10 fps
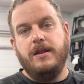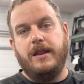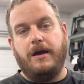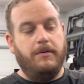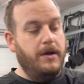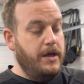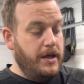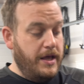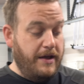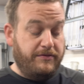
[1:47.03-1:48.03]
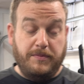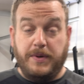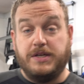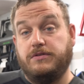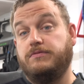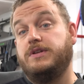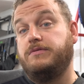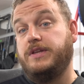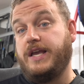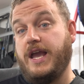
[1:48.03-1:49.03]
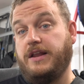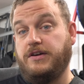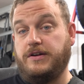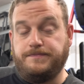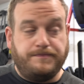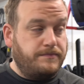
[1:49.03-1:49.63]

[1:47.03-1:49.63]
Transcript: Now, if the bugs are really, really caked on,